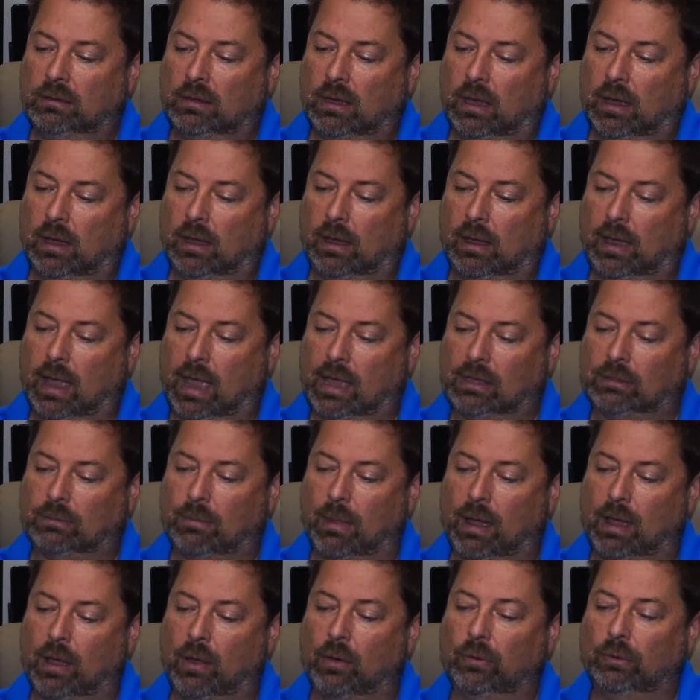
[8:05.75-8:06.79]
as
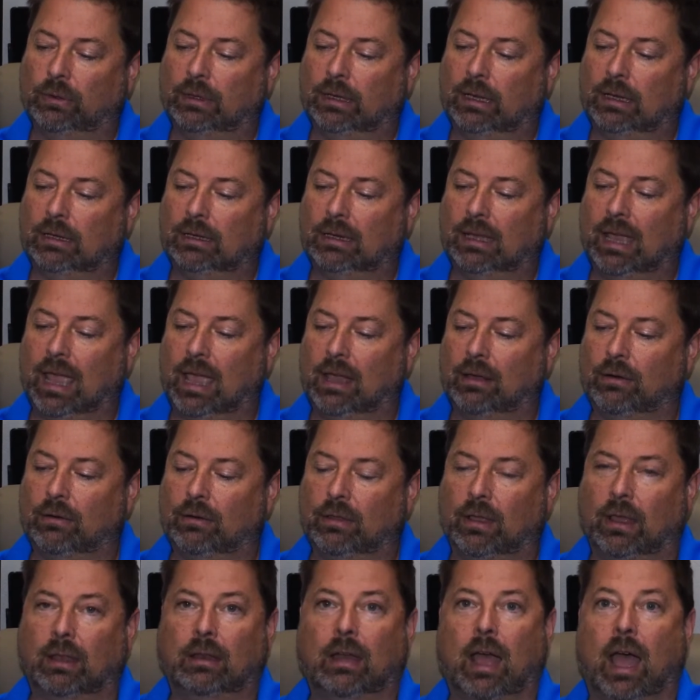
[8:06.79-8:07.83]
my only indicator
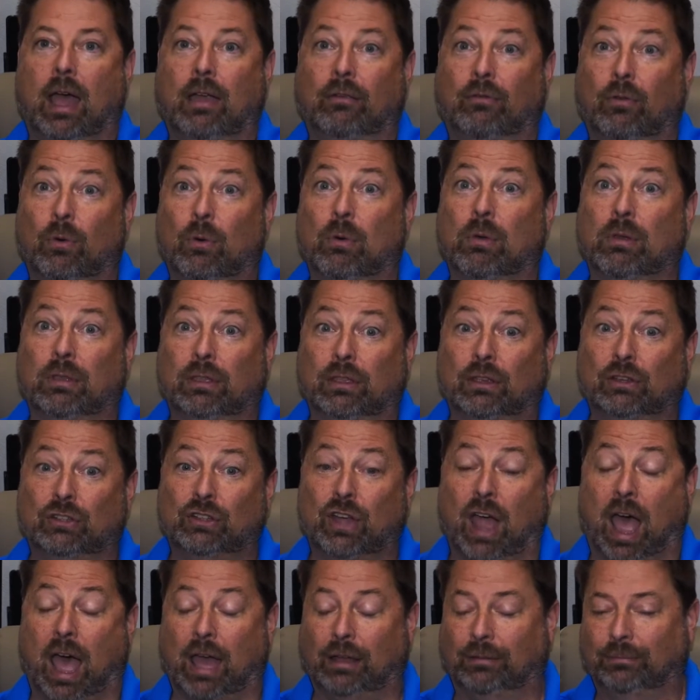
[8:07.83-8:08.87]
that I've ruined the
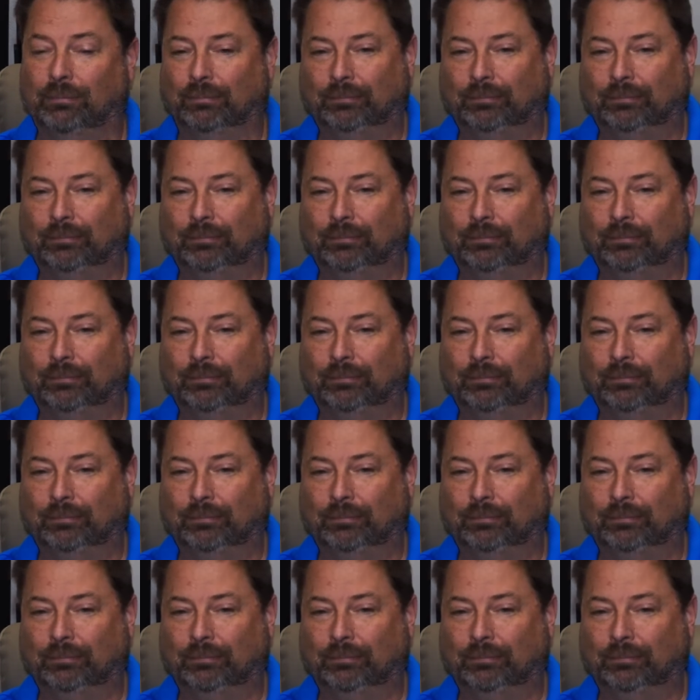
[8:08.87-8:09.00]
shot.